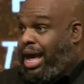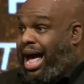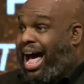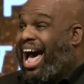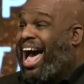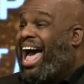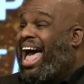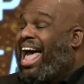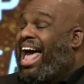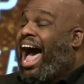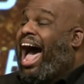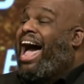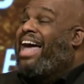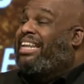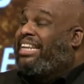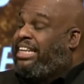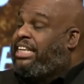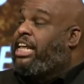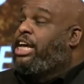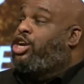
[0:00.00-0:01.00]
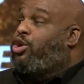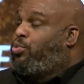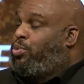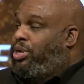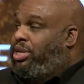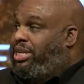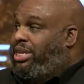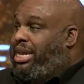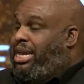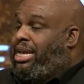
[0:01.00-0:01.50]
I, I
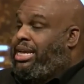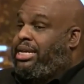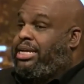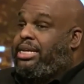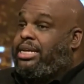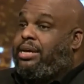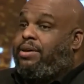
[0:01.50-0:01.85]
literally